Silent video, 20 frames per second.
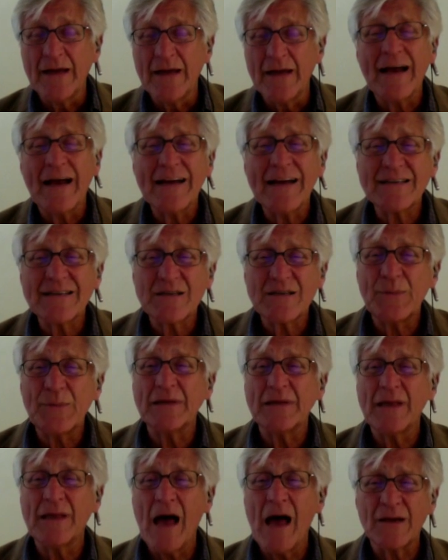It has to
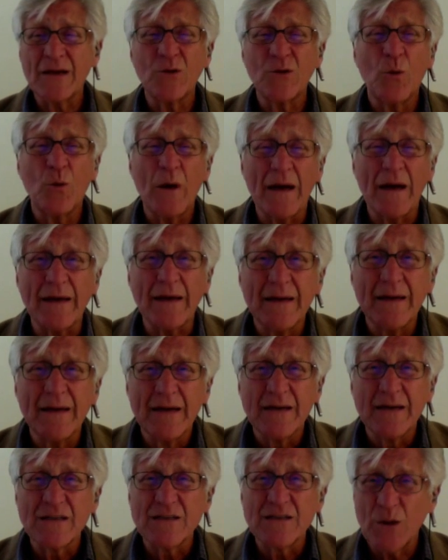be locked away
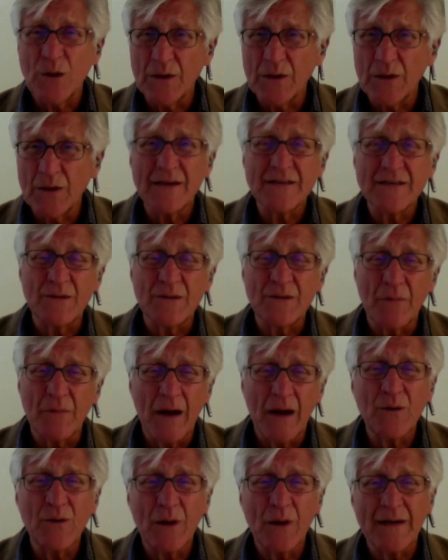so it doesn't
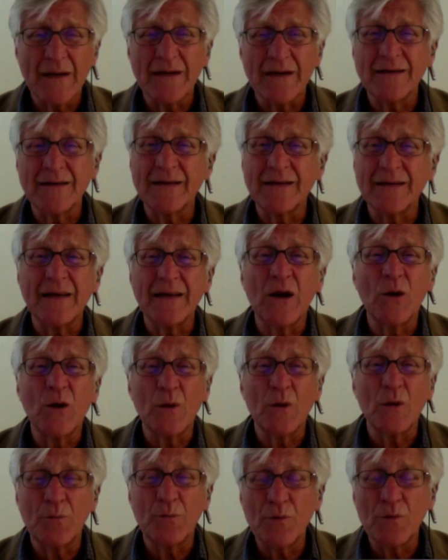migrate into the air
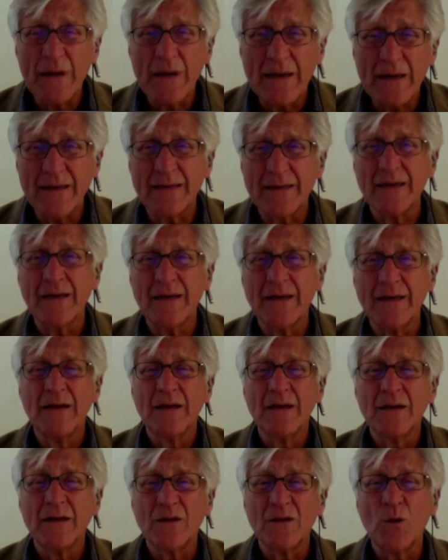we breathe,
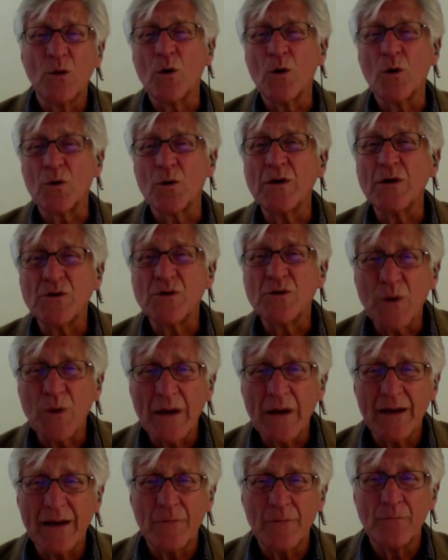the water we
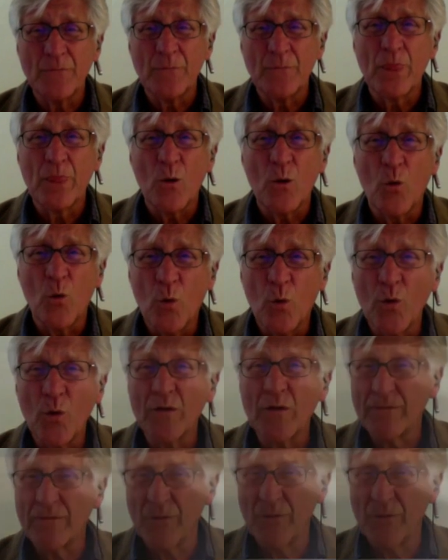drink, or the